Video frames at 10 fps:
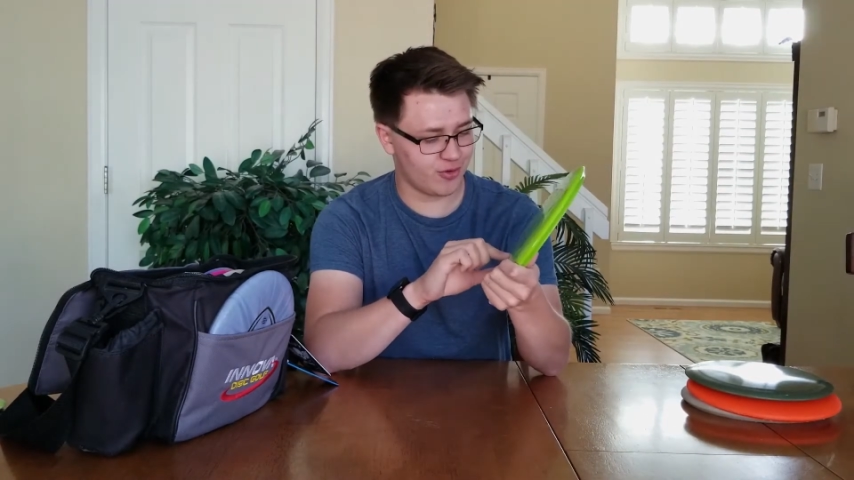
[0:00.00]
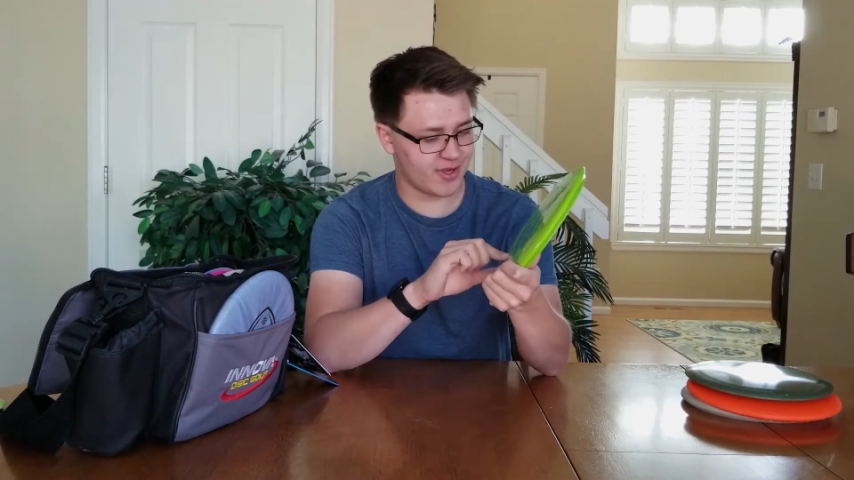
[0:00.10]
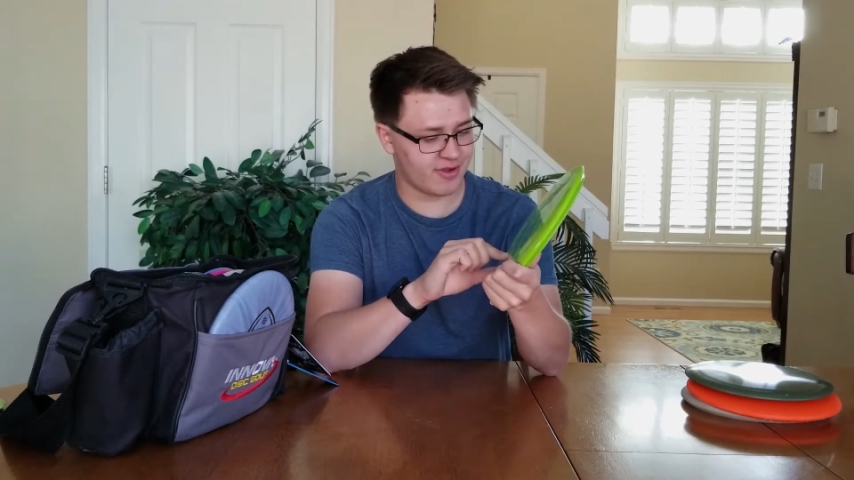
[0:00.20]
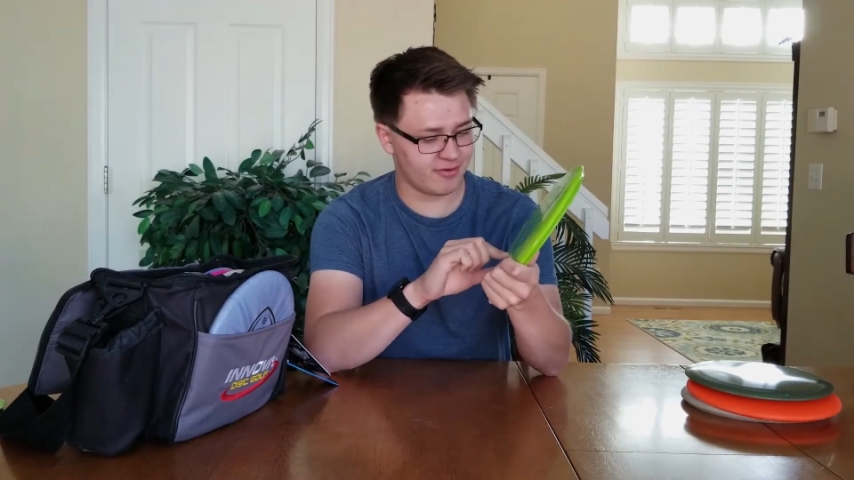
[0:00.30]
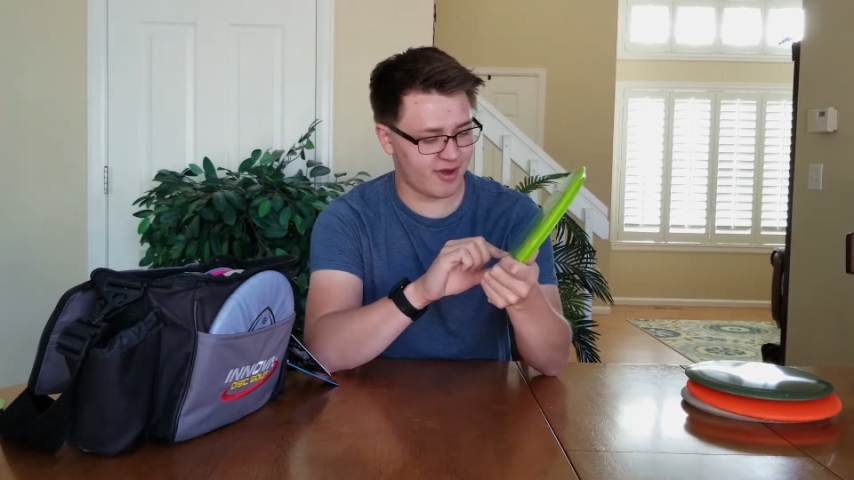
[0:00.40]

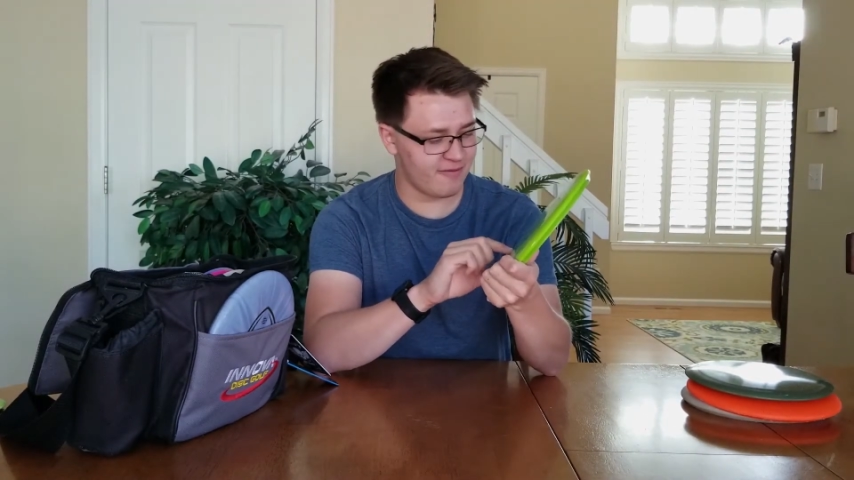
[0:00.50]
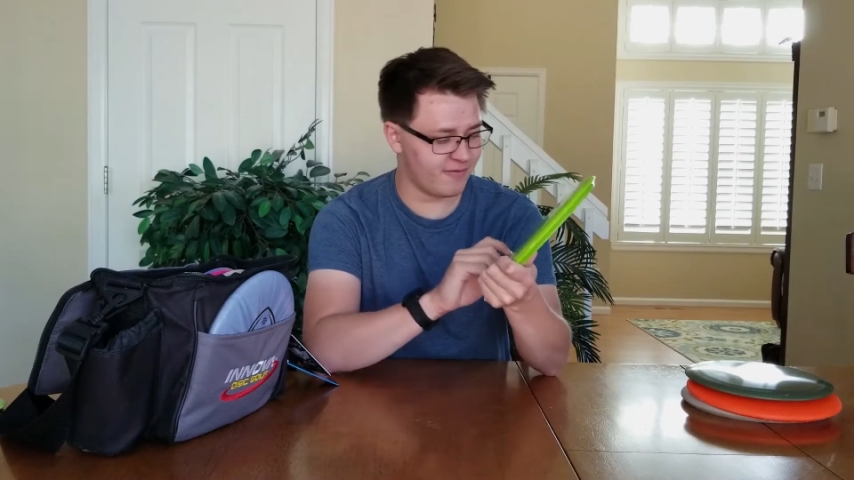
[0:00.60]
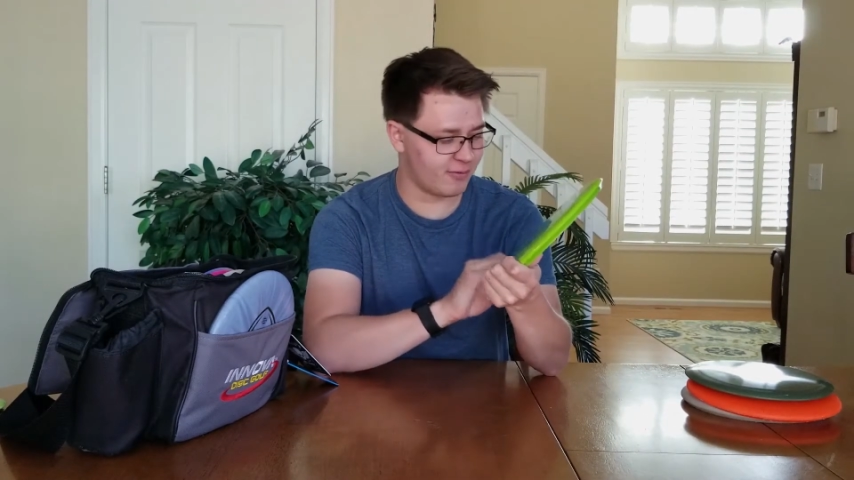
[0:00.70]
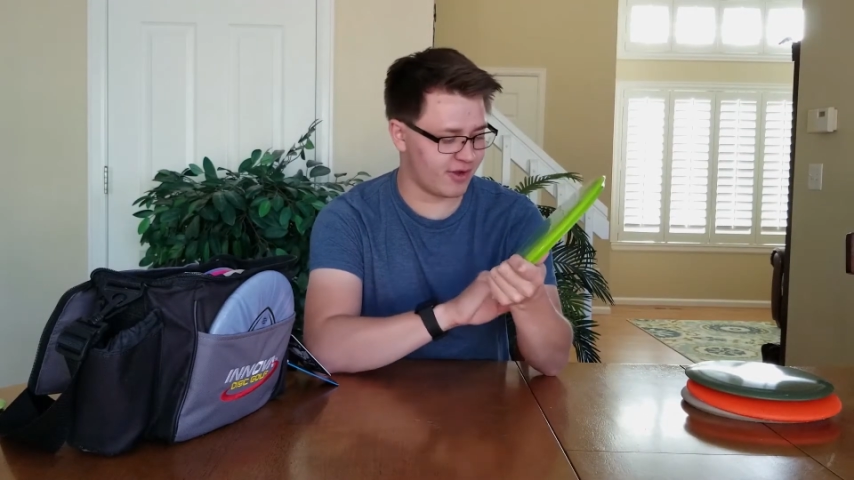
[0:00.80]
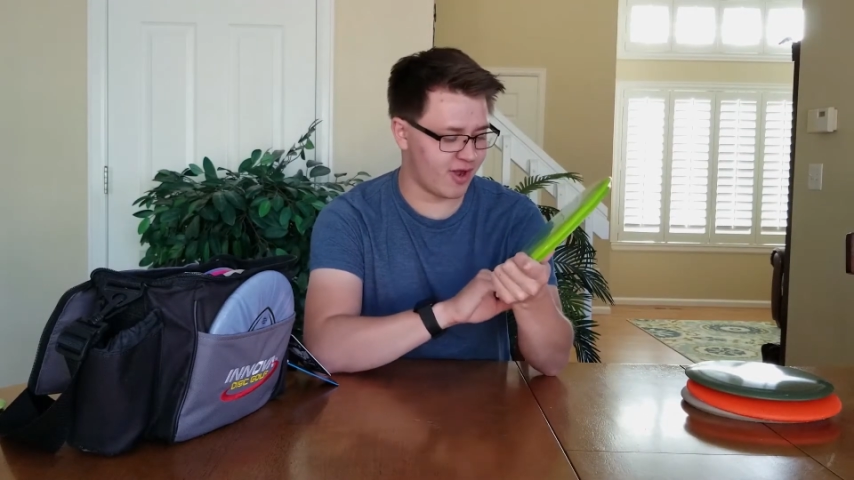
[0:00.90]
kind of graphic
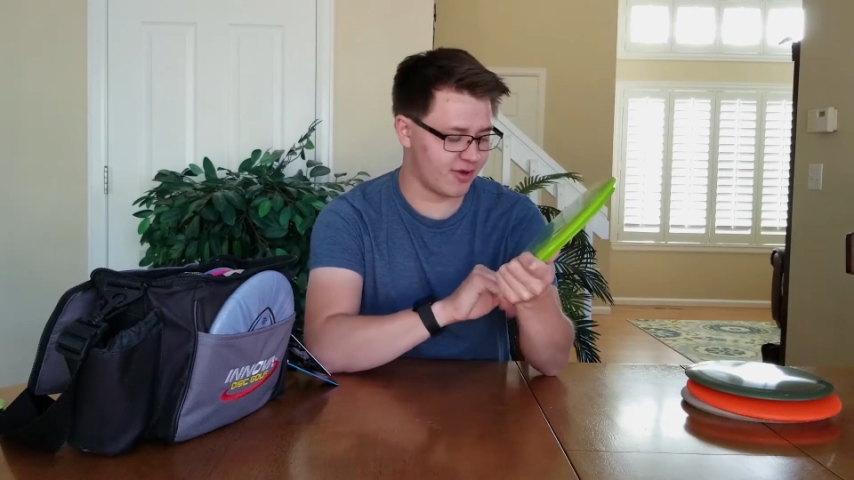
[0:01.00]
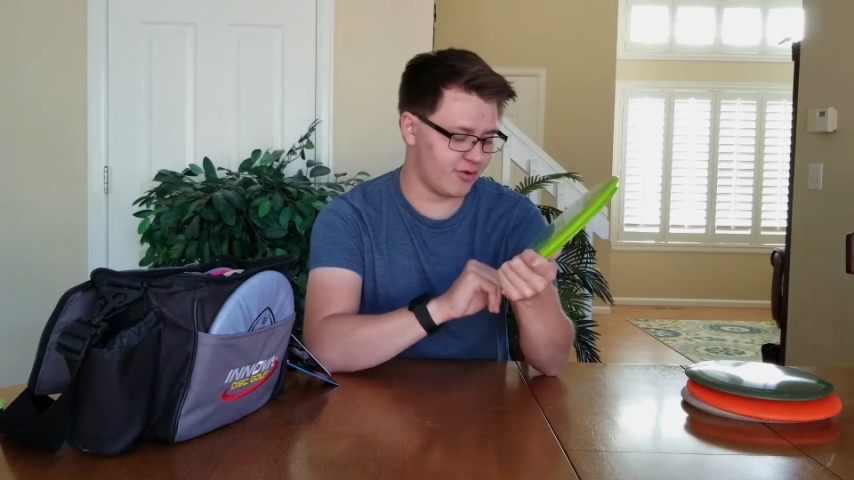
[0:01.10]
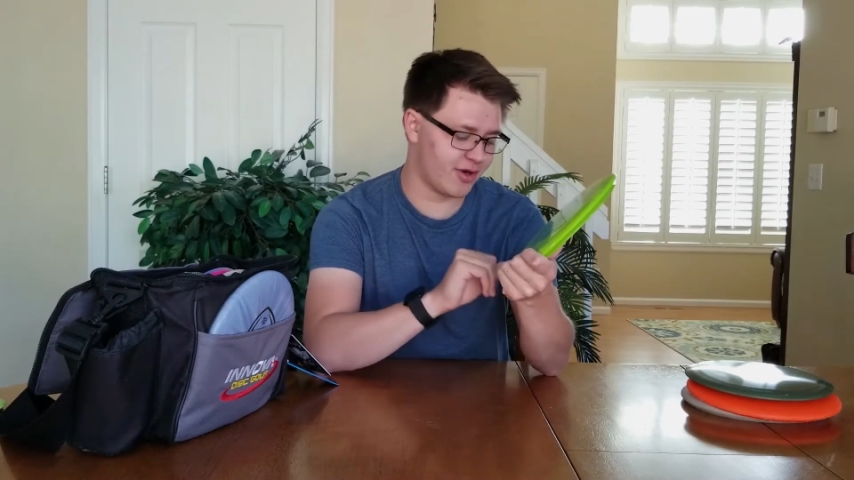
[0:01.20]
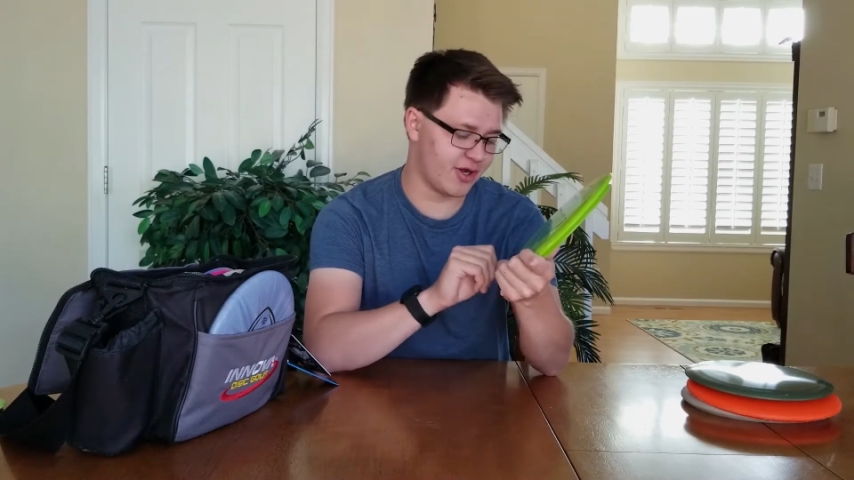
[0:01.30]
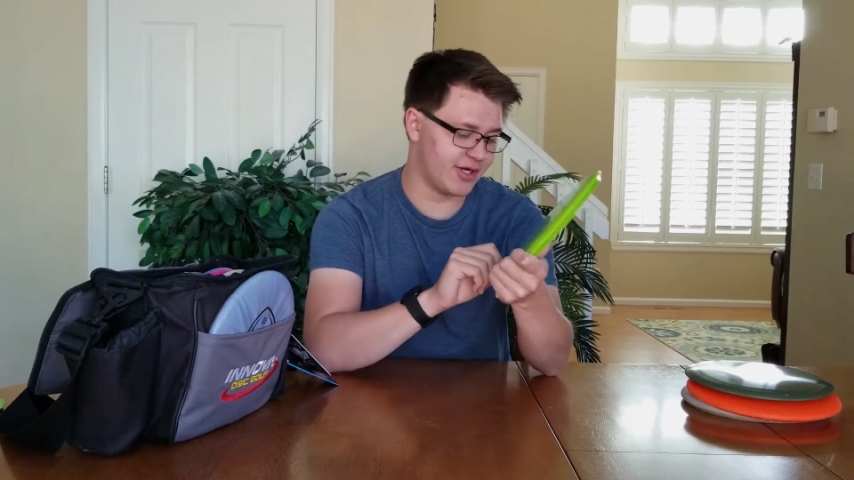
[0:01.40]
we got
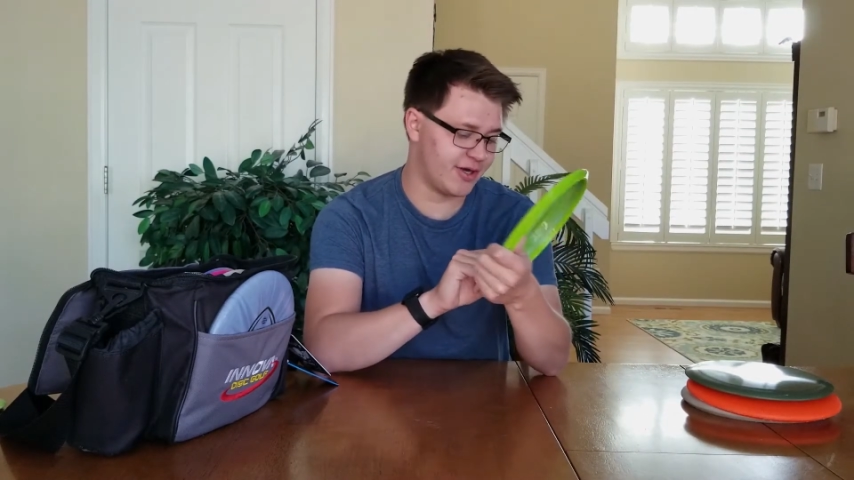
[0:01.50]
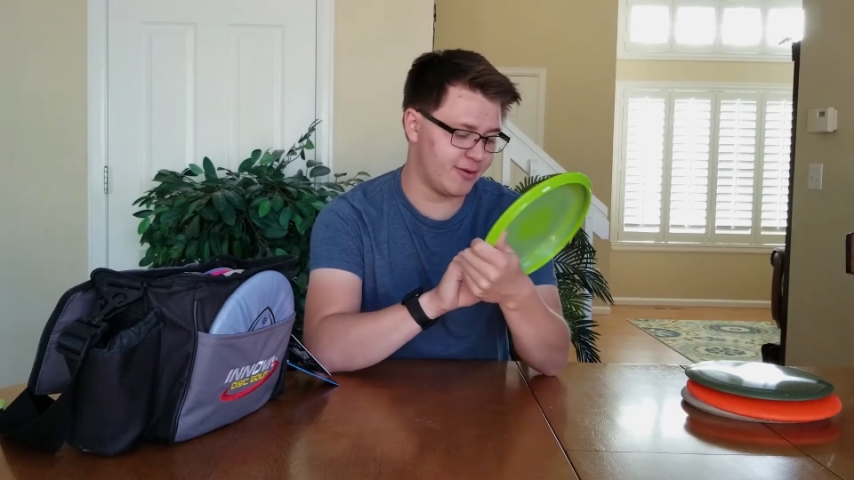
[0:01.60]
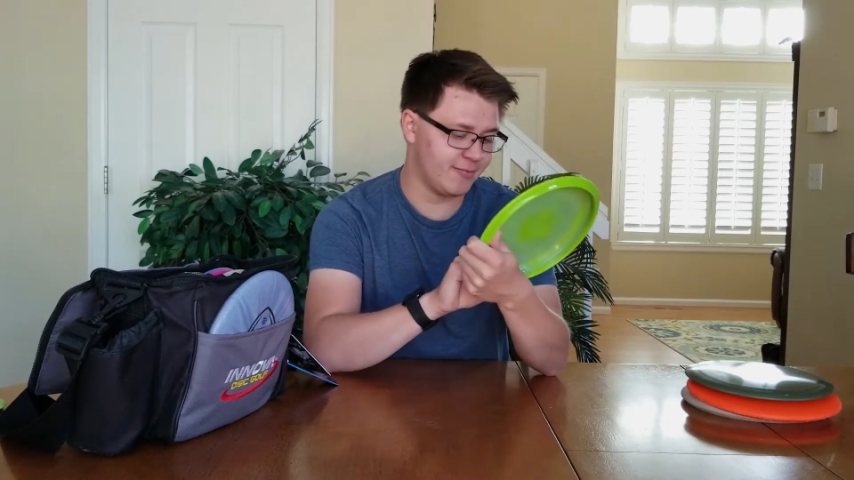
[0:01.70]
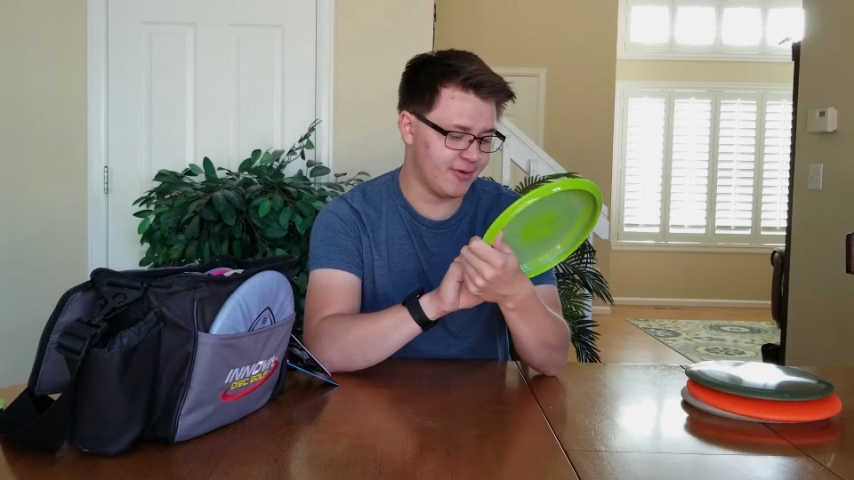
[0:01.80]
going on here.